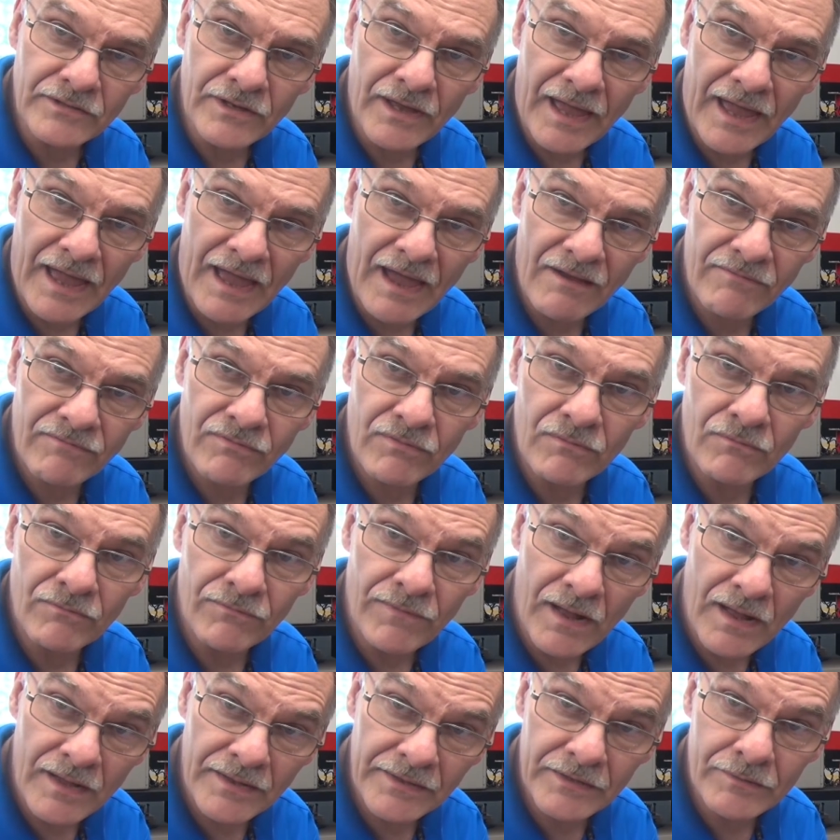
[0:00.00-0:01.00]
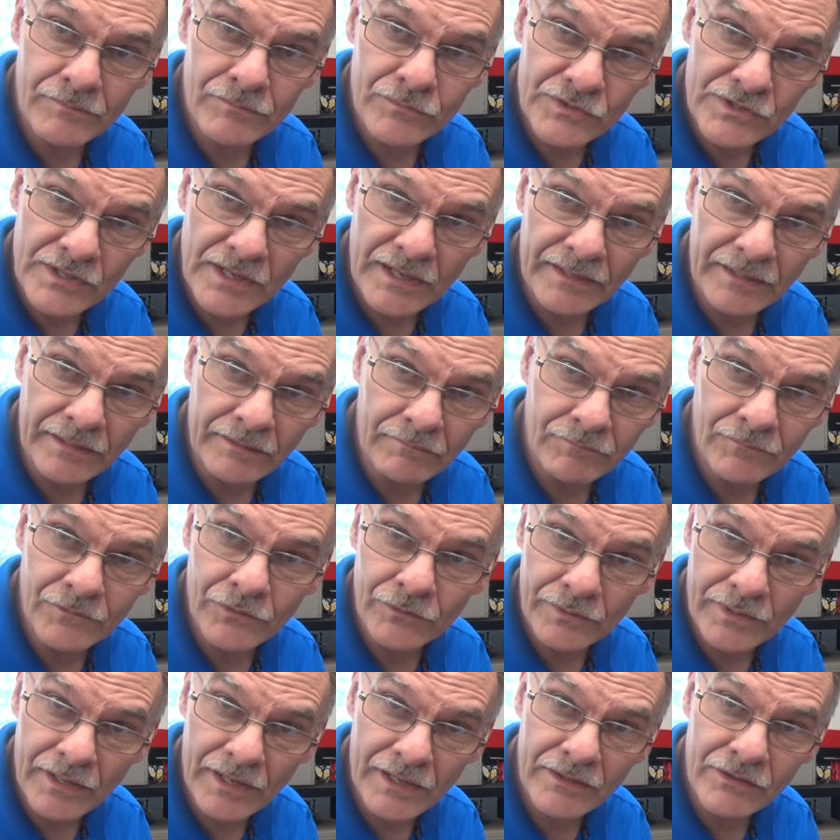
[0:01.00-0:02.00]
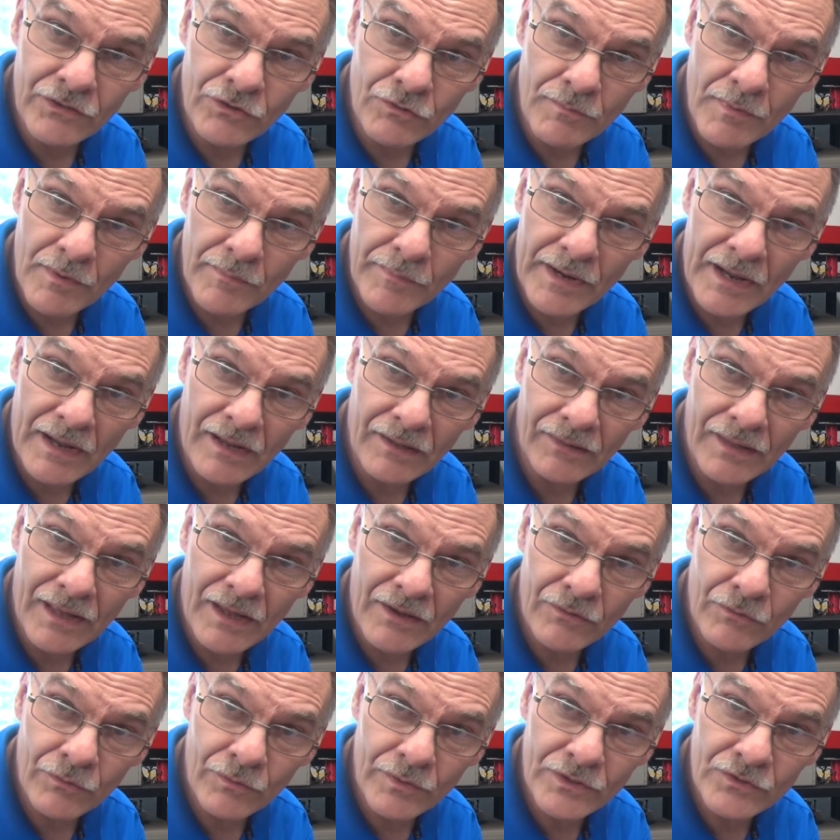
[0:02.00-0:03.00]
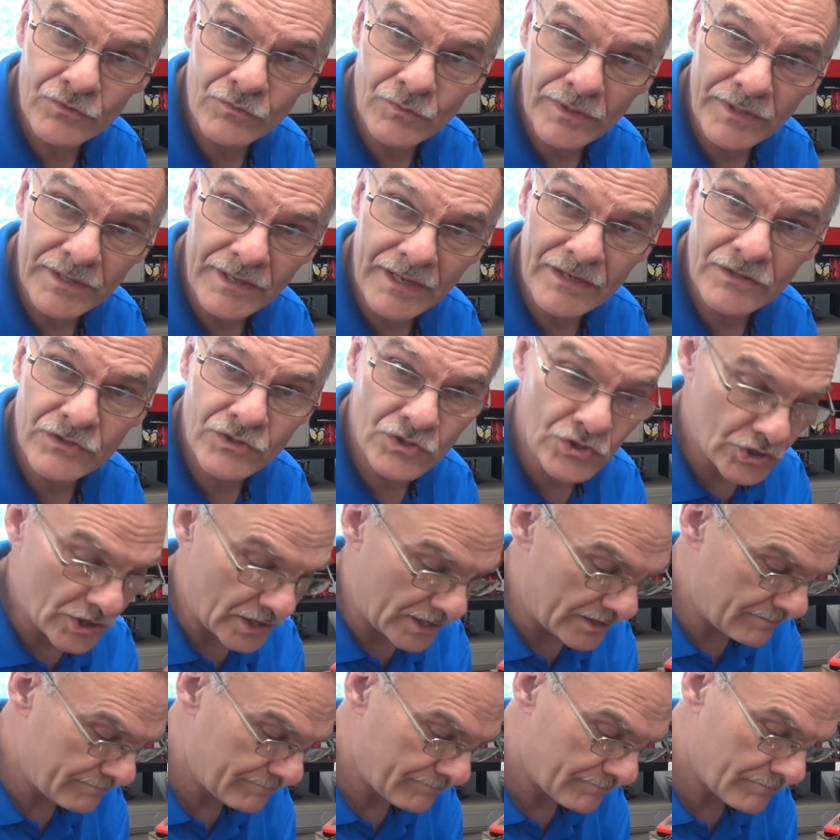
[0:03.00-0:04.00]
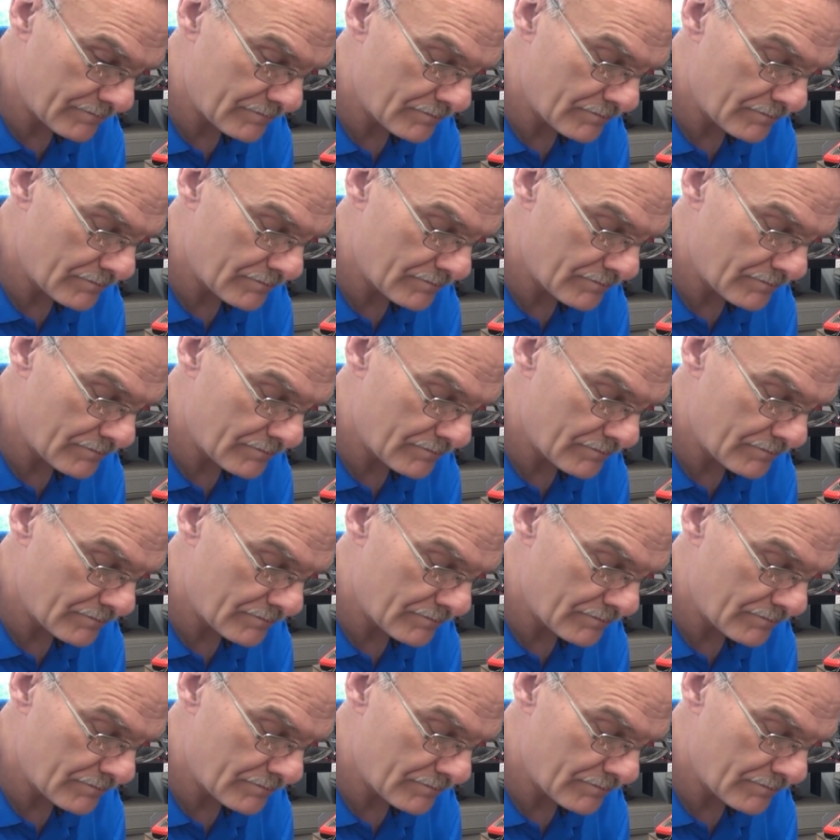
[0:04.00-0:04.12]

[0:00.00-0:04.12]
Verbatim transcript: to half volume setting. Okay, you remember how loud it was with the SJ.